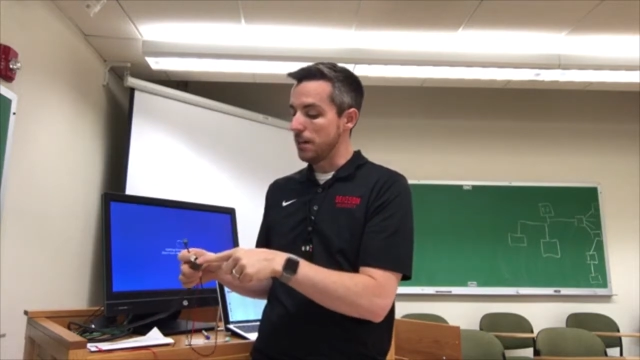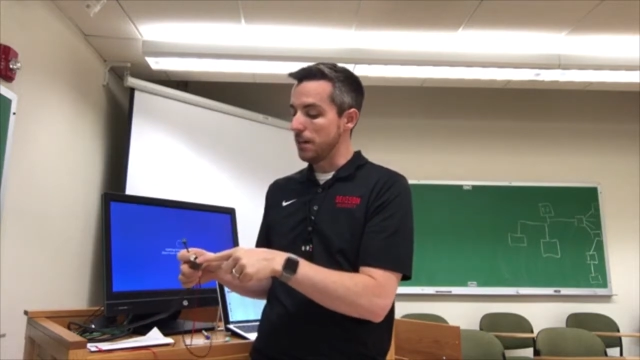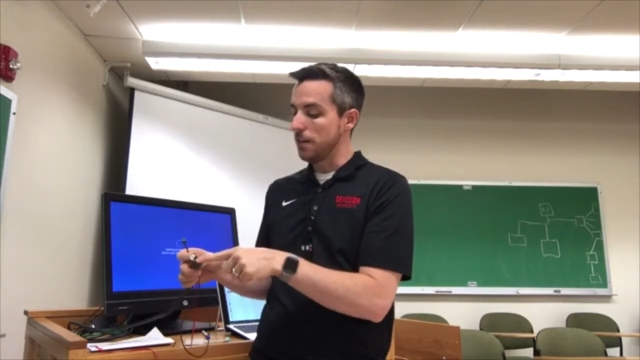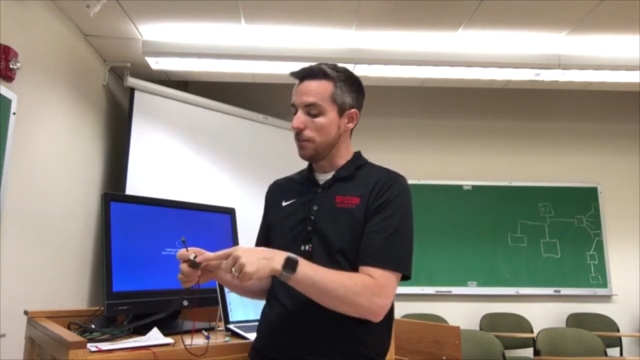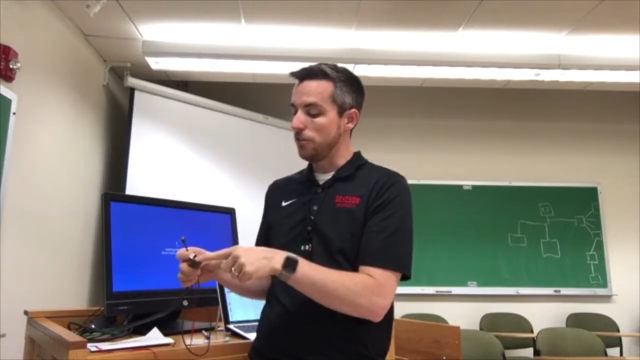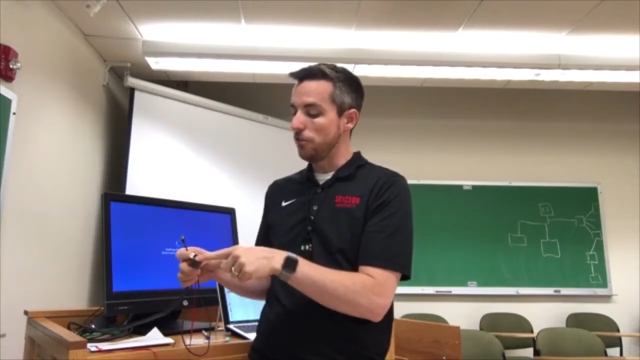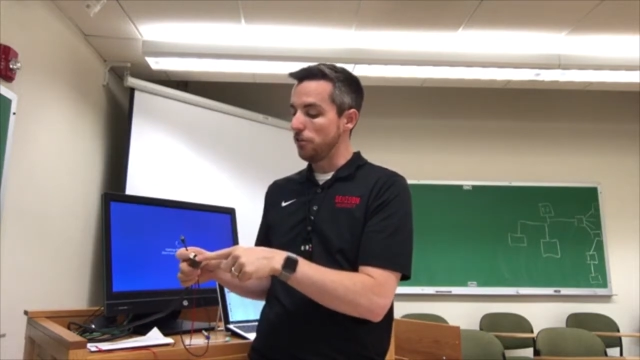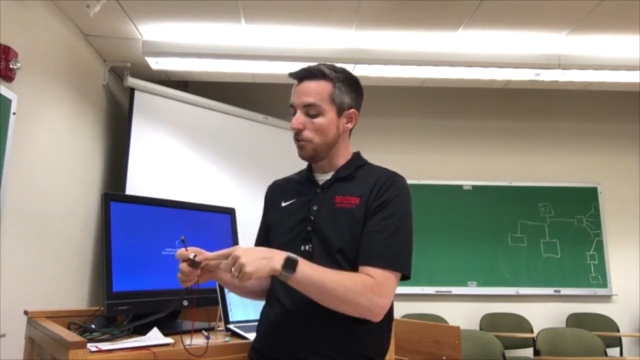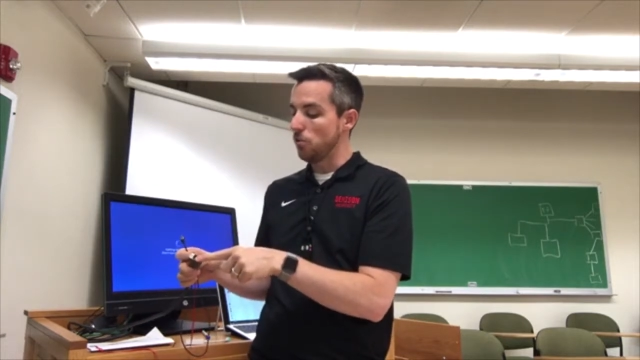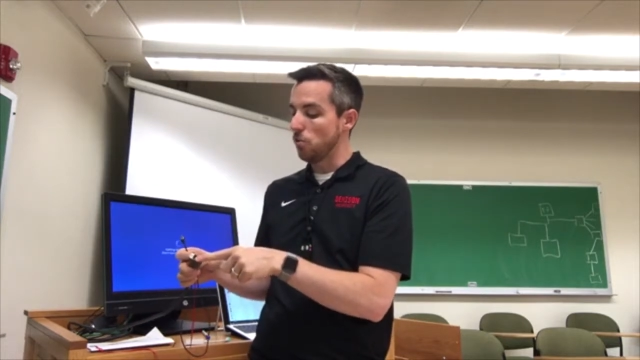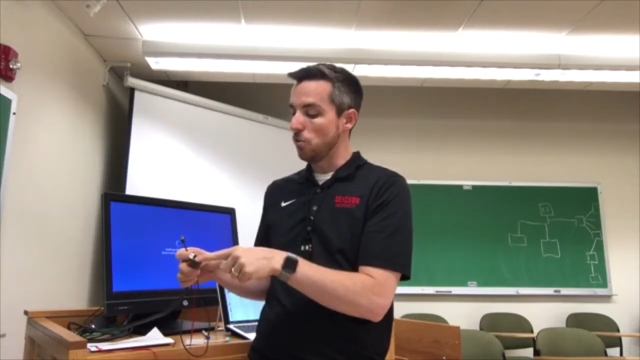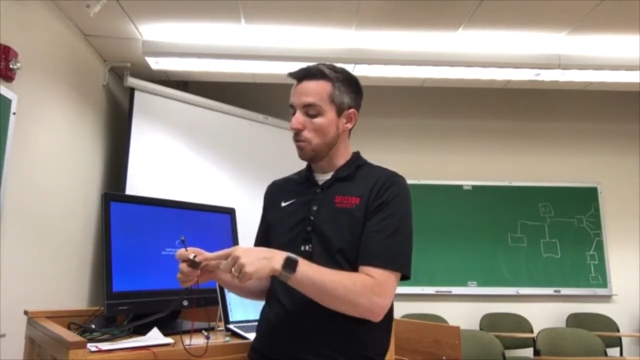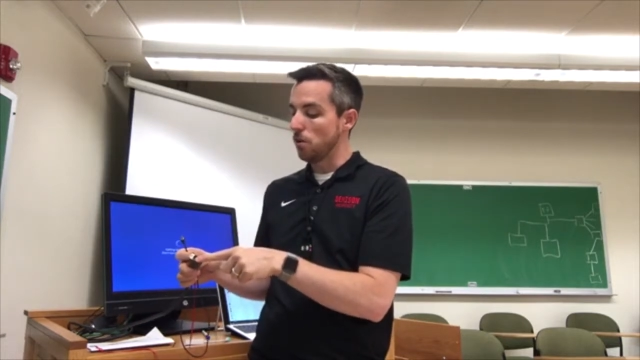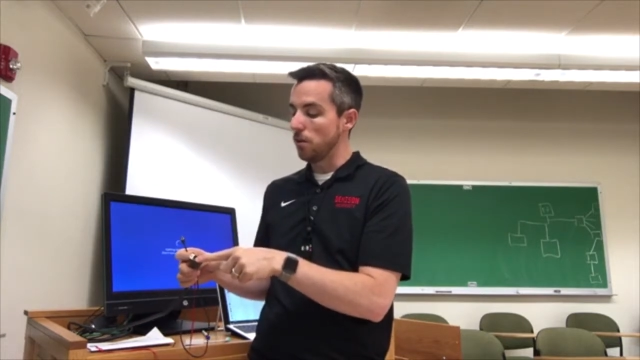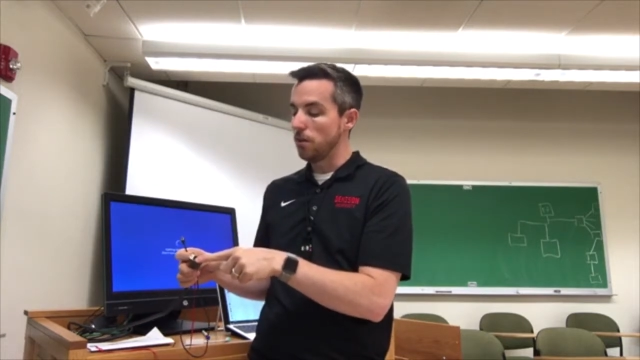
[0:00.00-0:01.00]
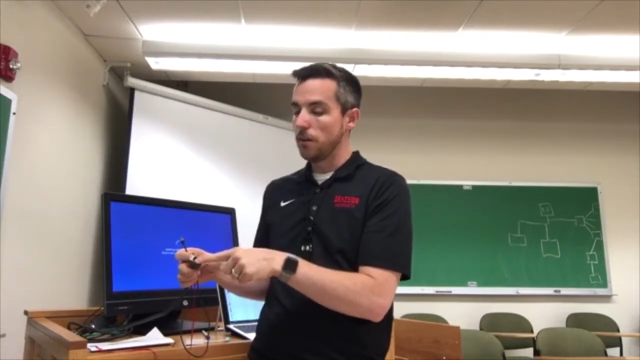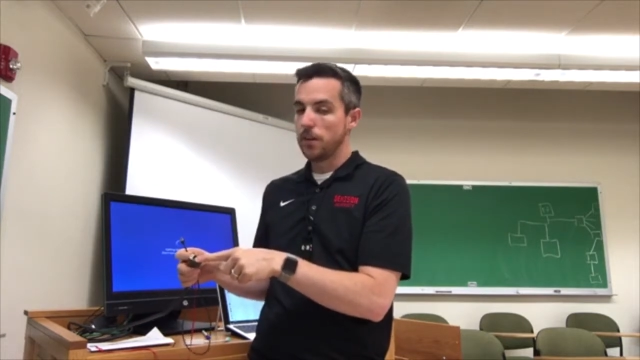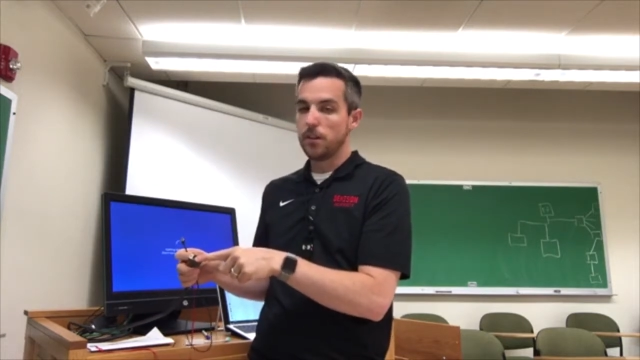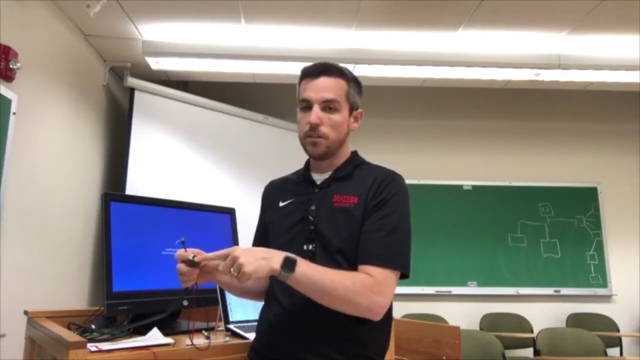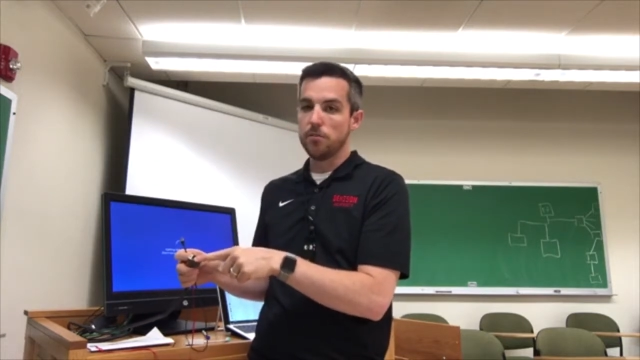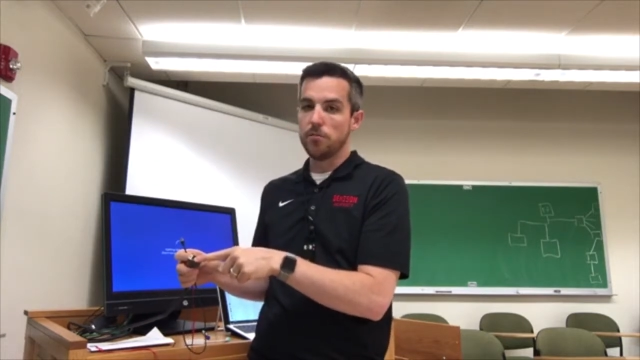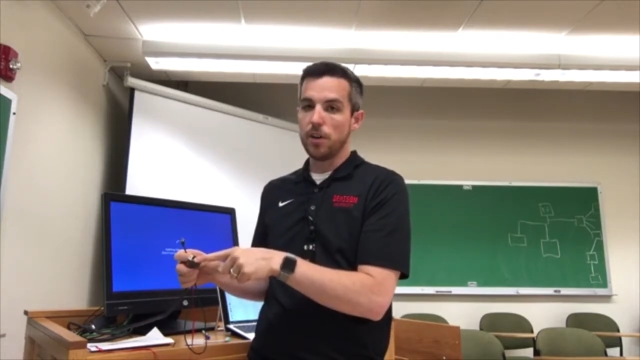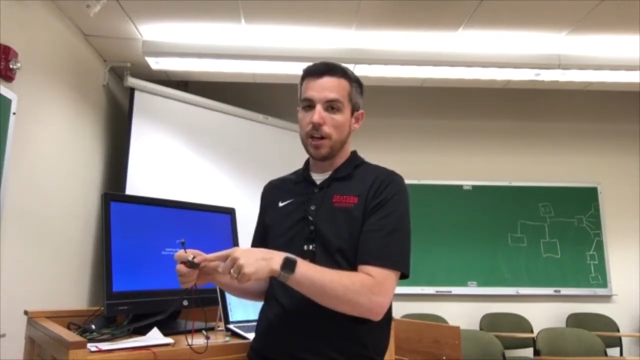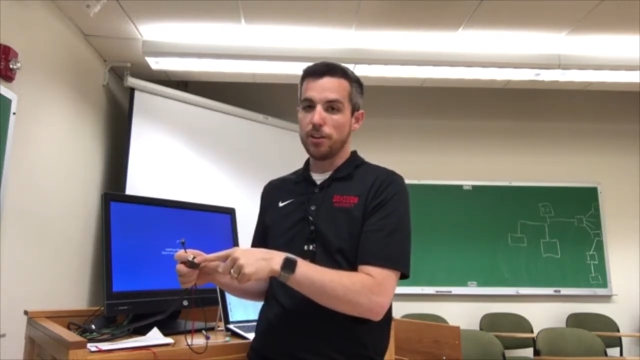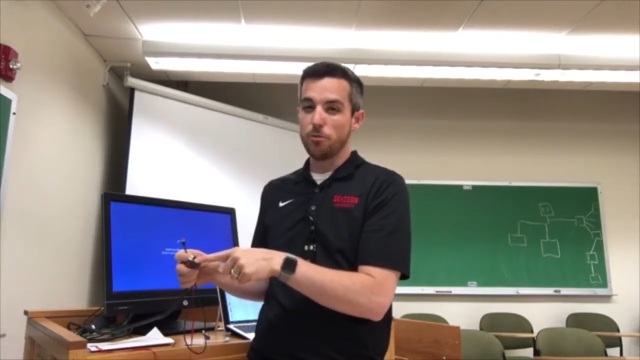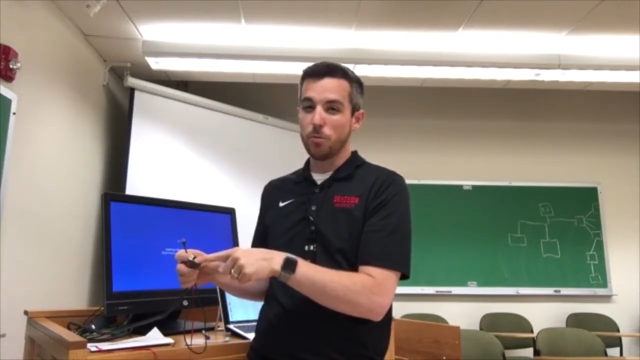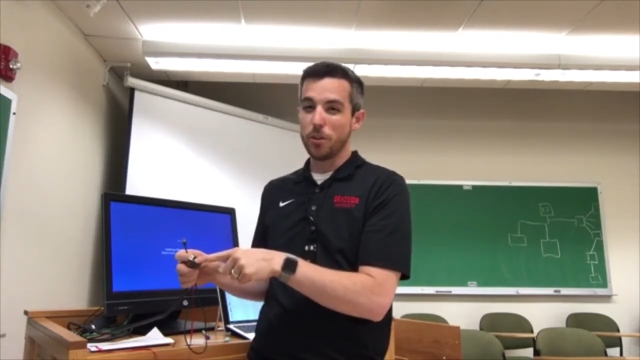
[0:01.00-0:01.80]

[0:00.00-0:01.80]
into your device,